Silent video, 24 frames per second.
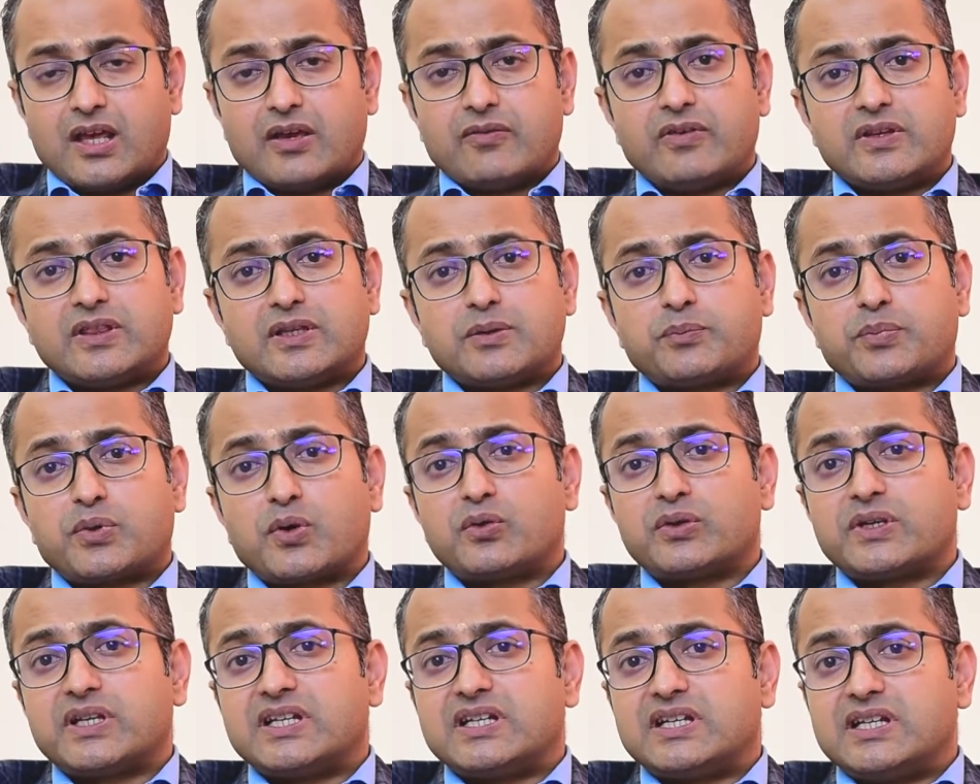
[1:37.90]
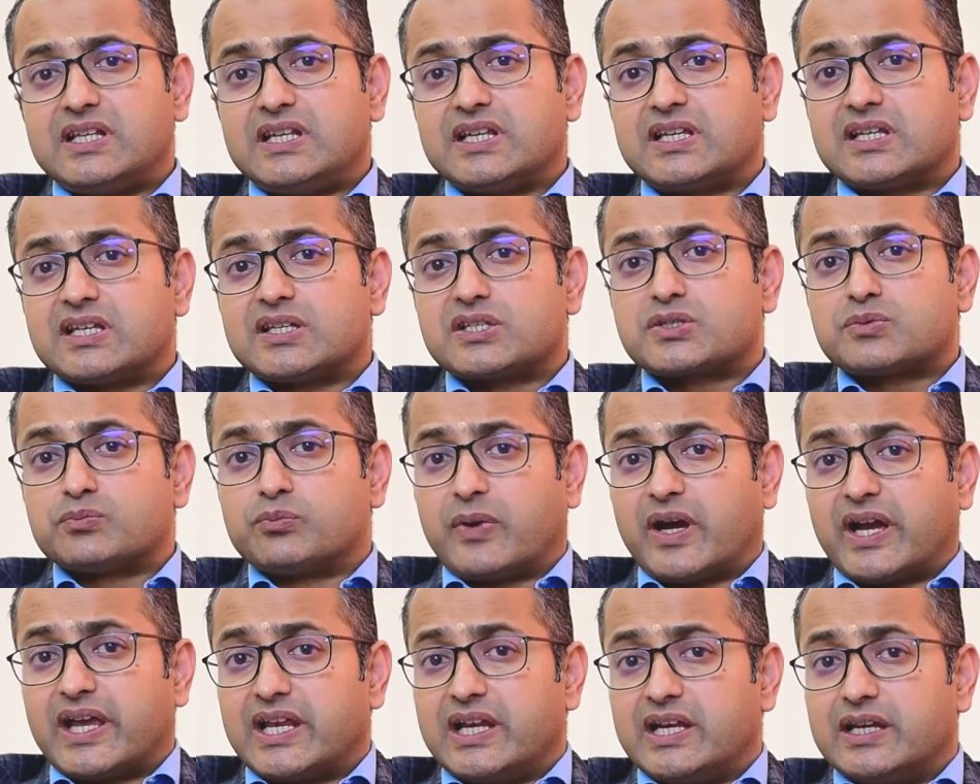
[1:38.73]
When the protein leak is
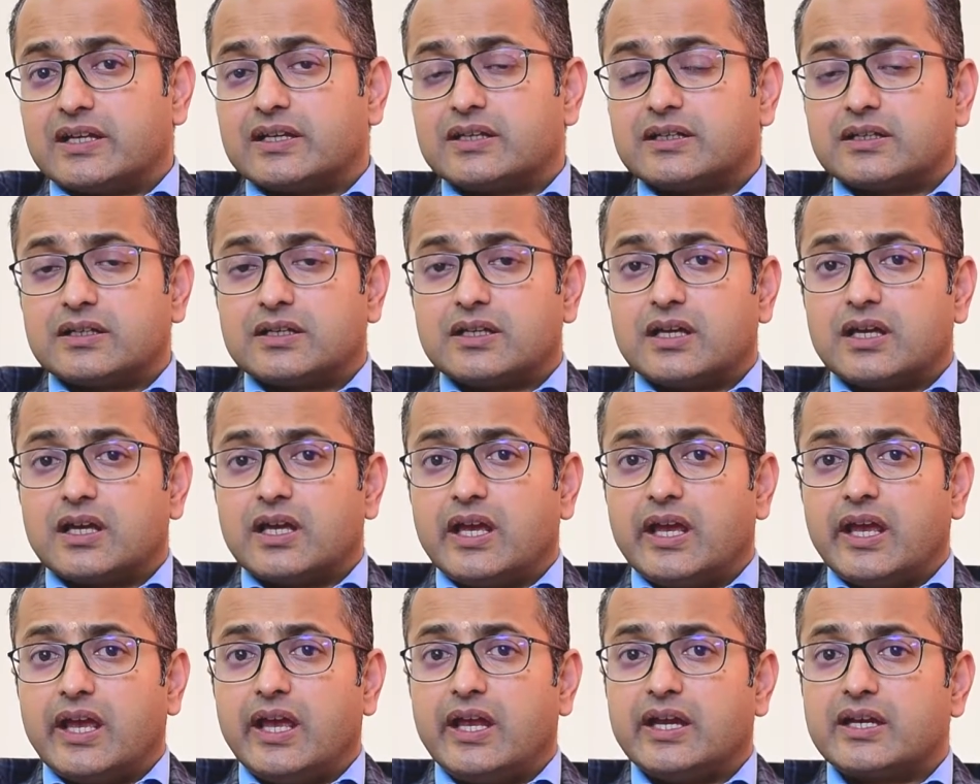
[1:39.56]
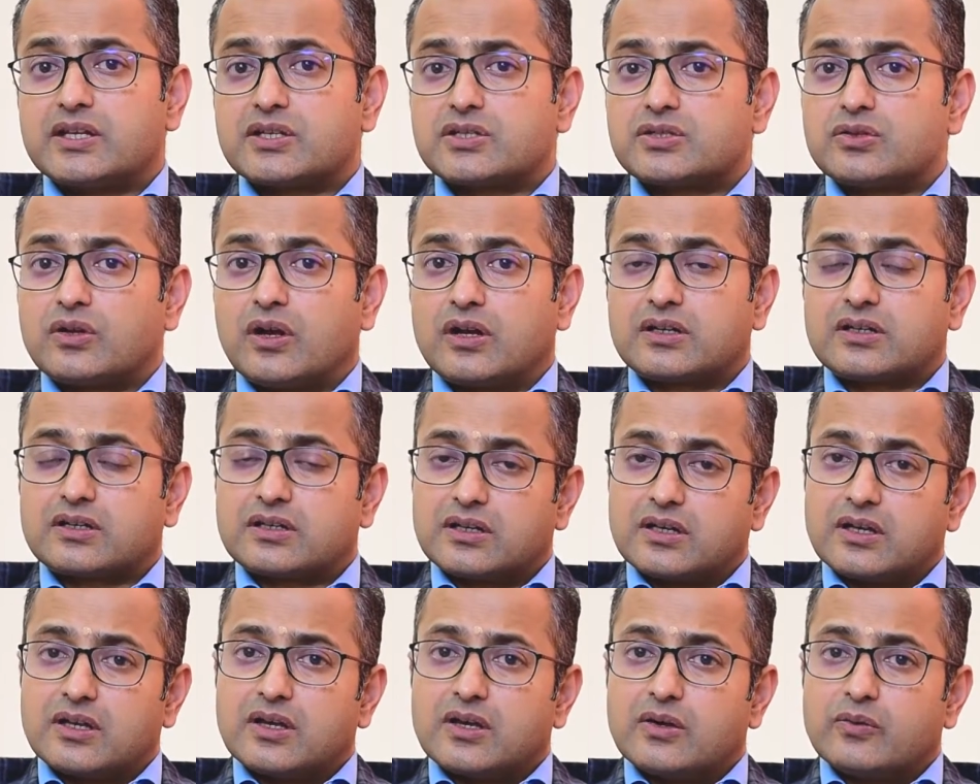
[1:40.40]
mild, it is
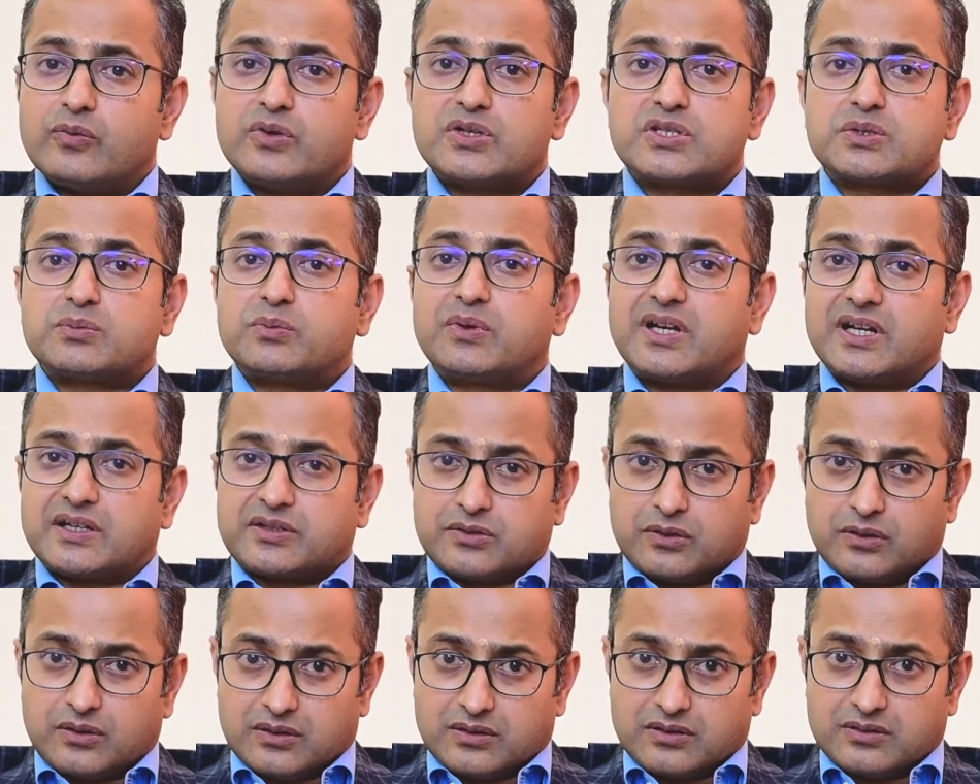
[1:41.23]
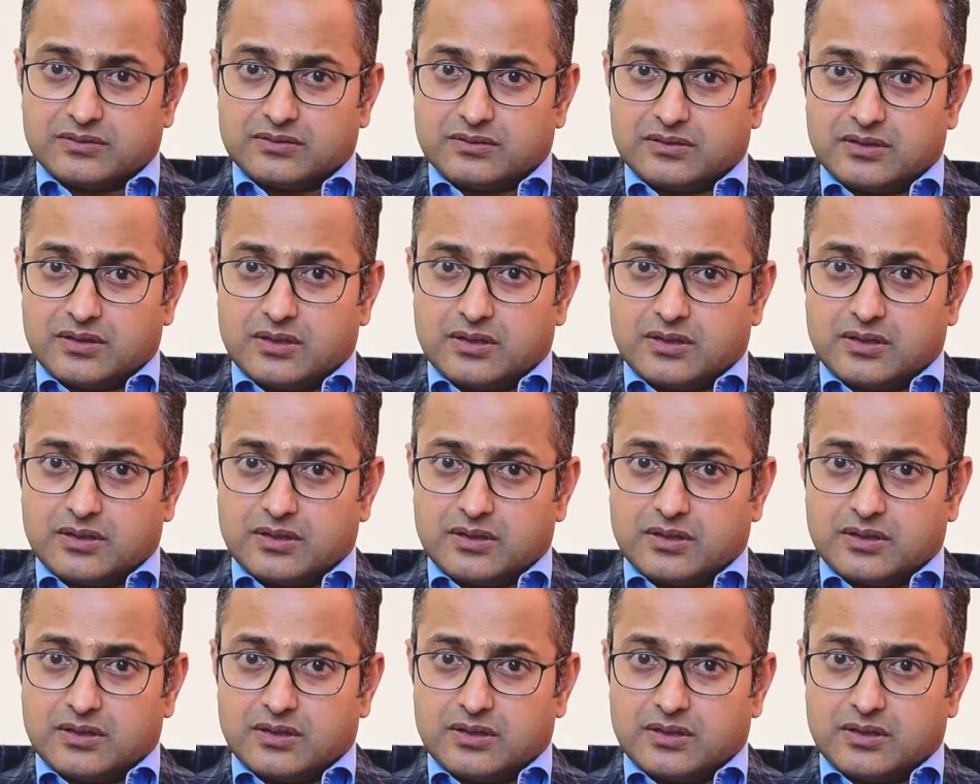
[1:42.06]
not visible at all.